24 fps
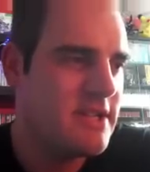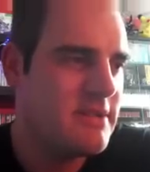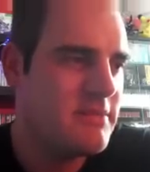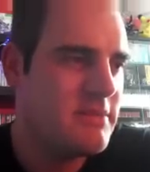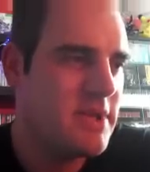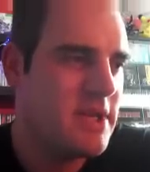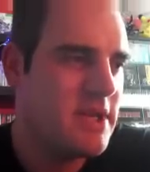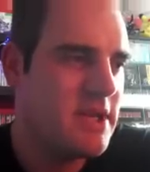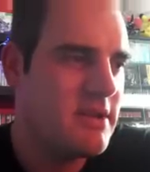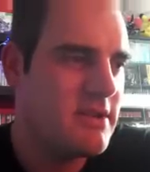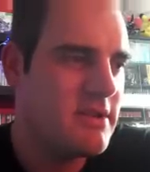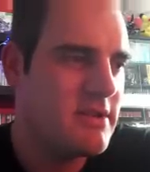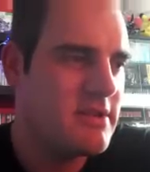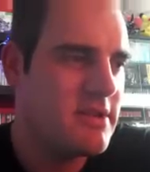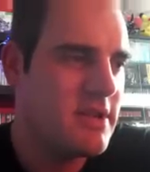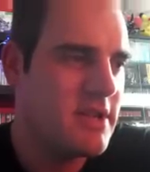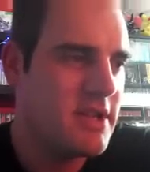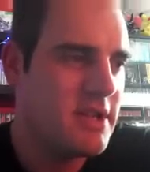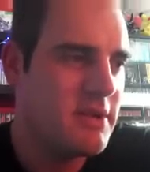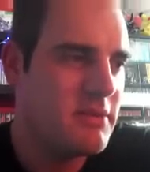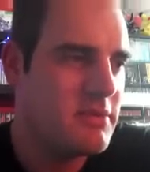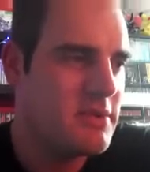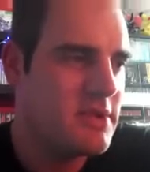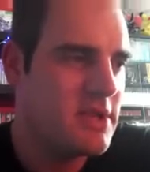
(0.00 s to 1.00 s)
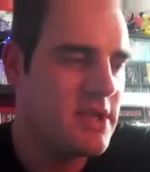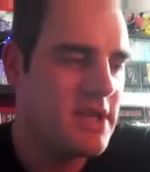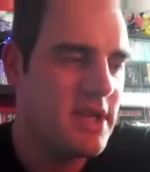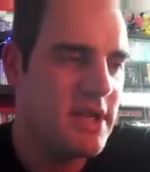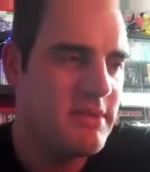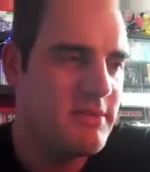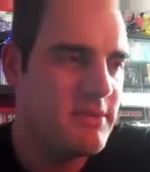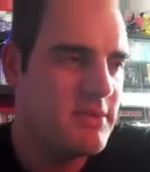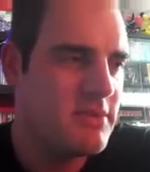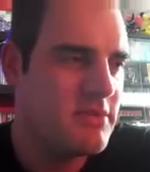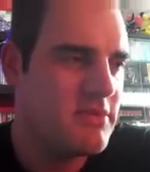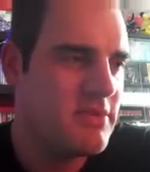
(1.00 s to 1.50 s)
I mean, it looks like it was a
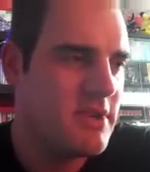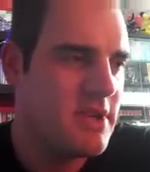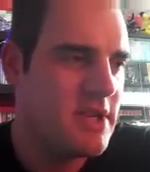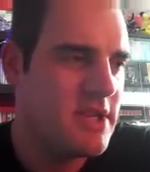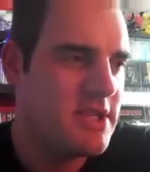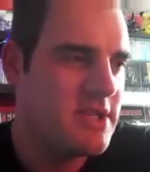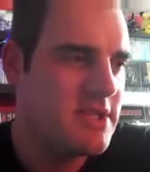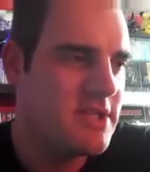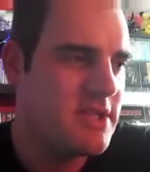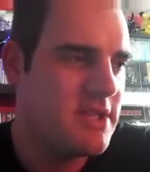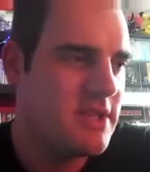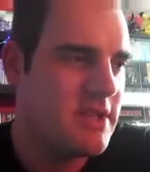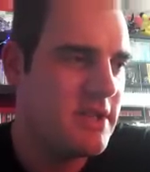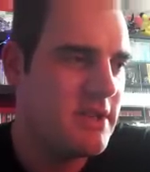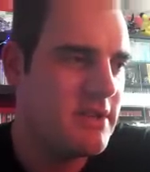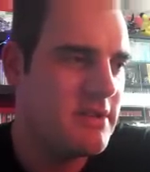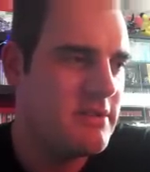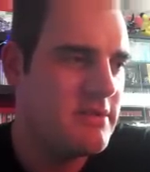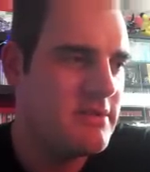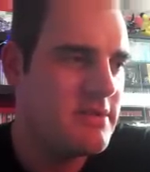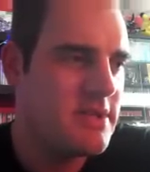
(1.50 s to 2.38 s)
game that was released, you know,